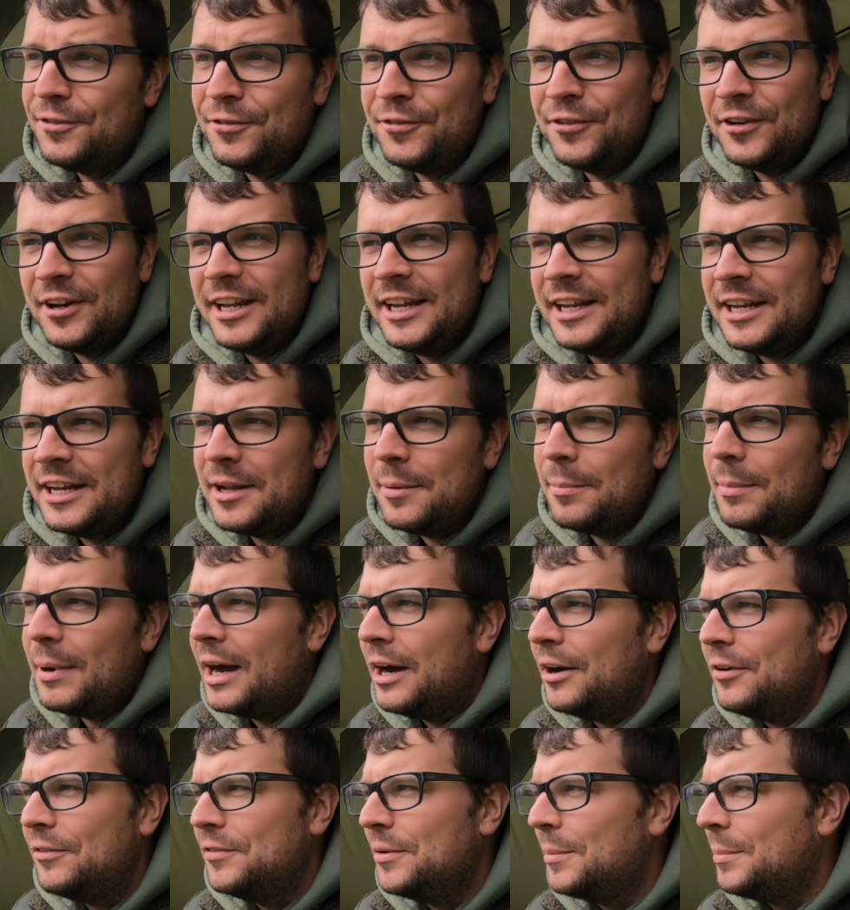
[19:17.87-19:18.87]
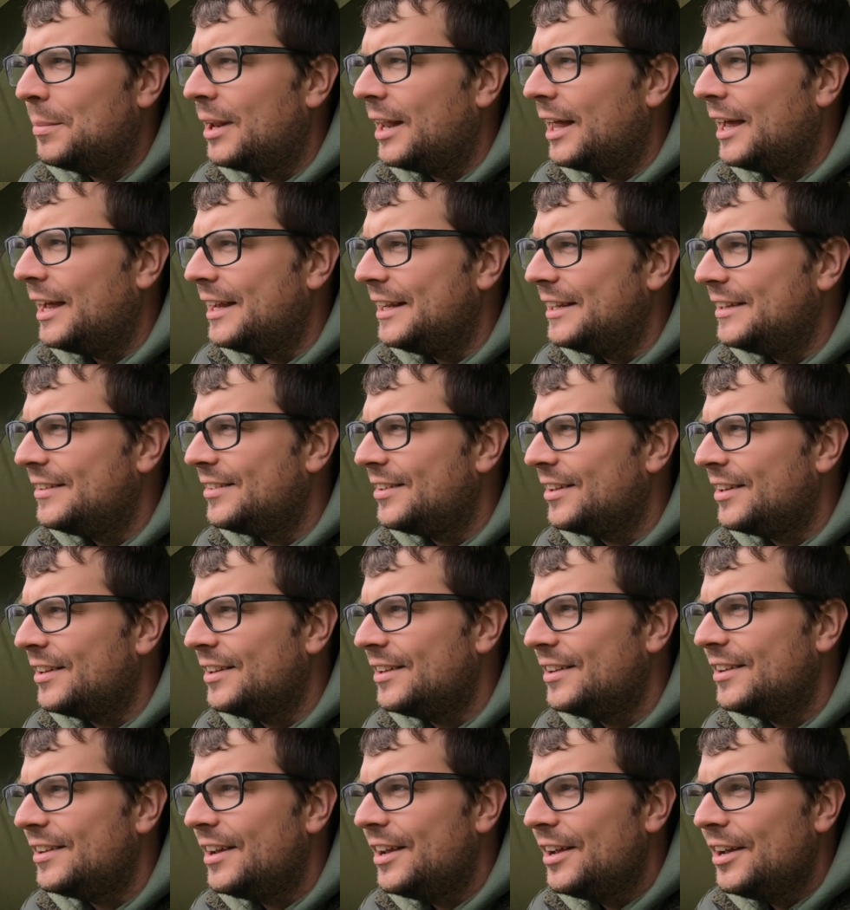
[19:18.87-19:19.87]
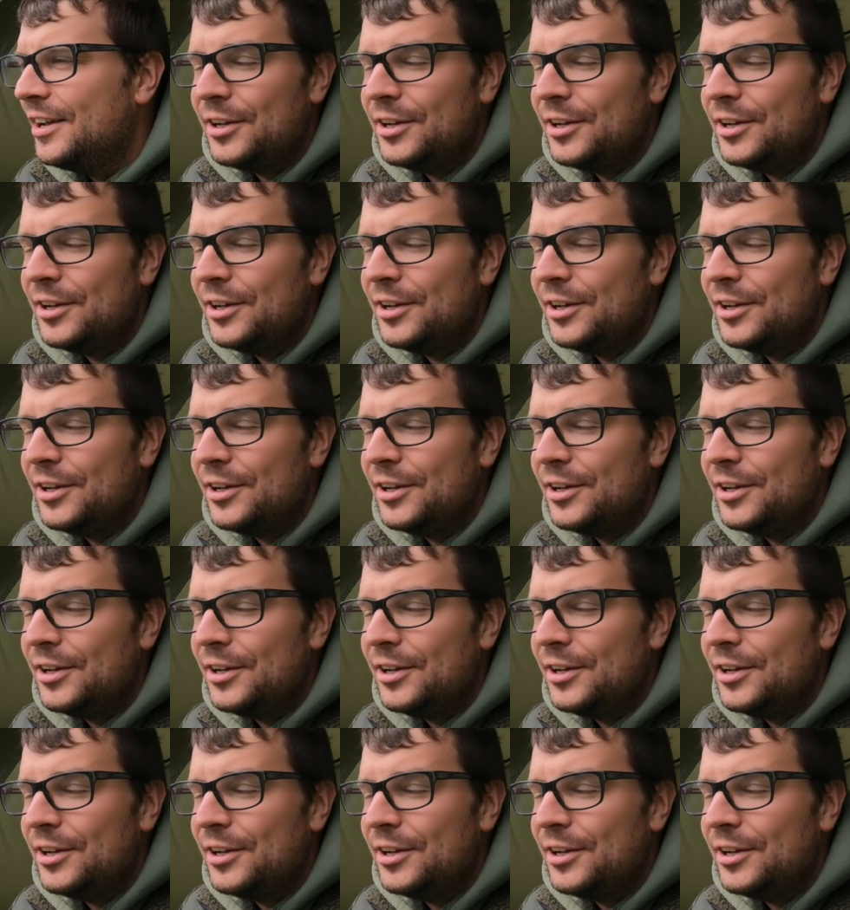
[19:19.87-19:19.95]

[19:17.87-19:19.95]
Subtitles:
flitting about the place, and